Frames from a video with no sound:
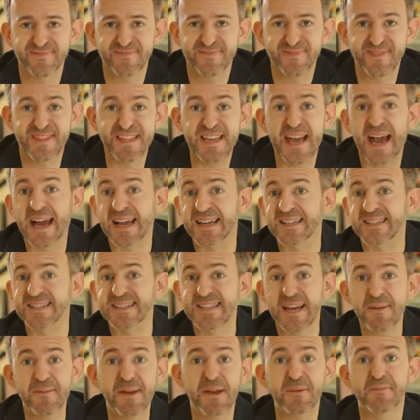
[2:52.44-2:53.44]
The
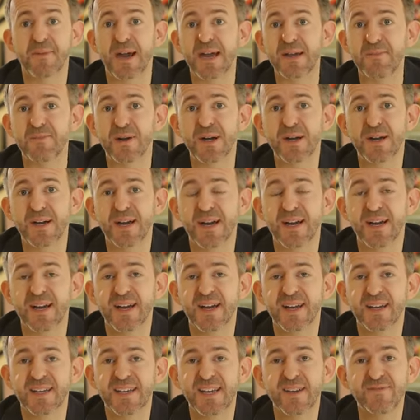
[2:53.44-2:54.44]
academic paper
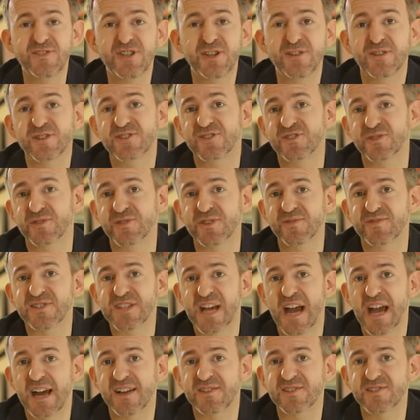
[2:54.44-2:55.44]
gives you the sort of
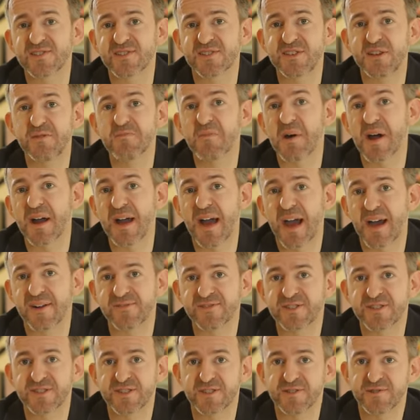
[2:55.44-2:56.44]
task you might have
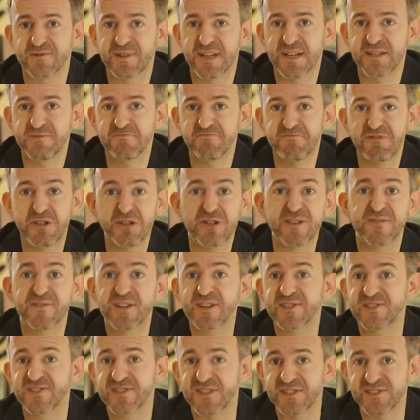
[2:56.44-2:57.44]
to do in
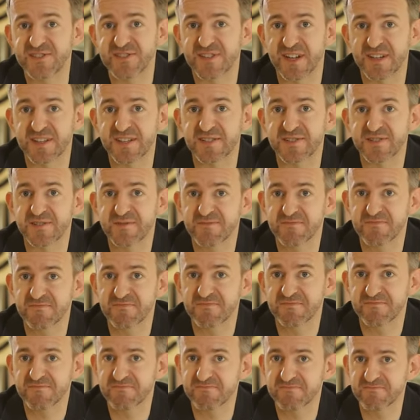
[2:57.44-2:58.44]
university studies.
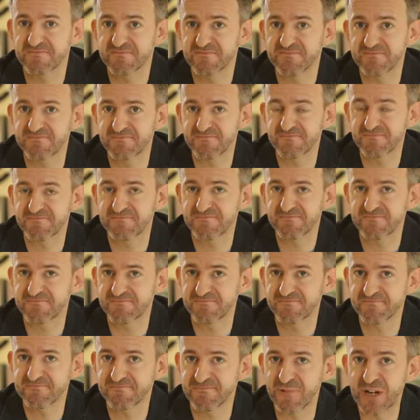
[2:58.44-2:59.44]

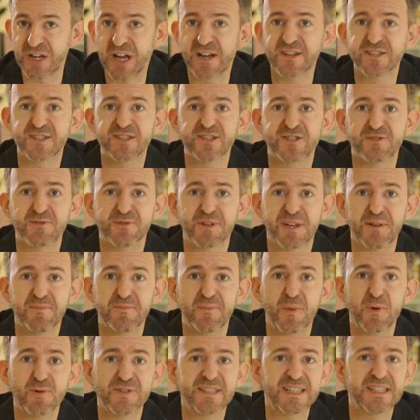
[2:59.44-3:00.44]
We're going to talk in
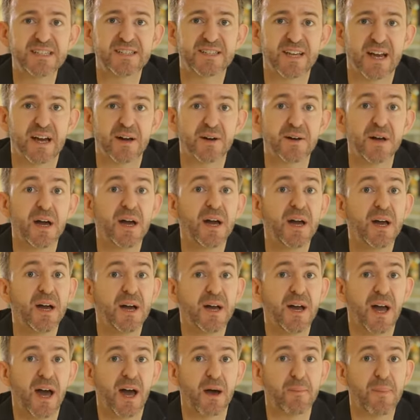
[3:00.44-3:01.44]
more detail
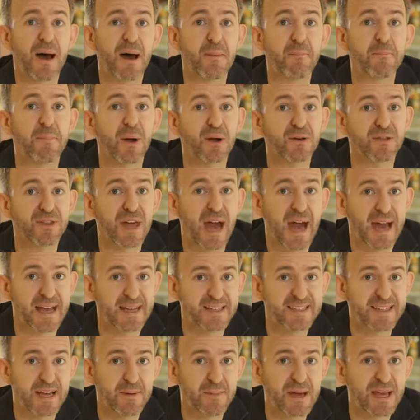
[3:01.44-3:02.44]
about both
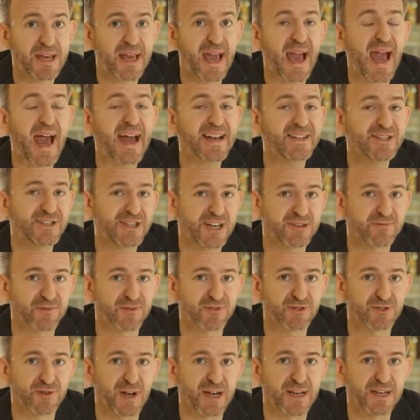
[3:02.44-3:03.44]
academic and general
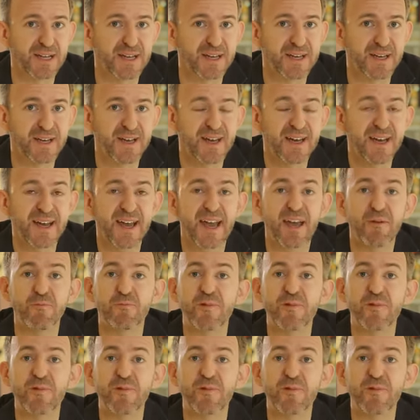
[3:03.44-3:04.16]
training in